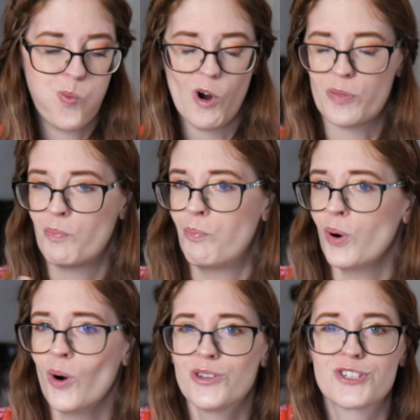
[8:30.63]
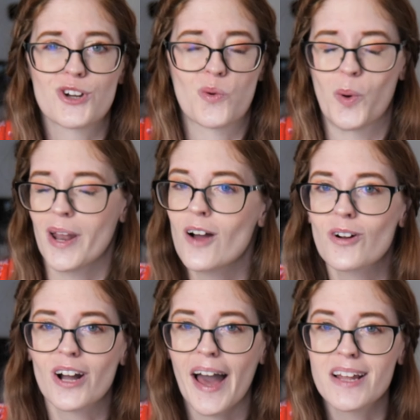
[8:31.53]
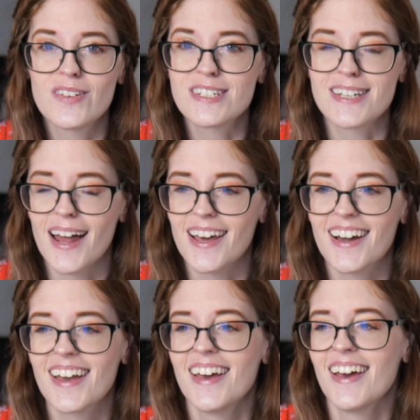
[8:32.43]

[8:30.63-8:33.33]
with boots or whatever kind of aesthetic.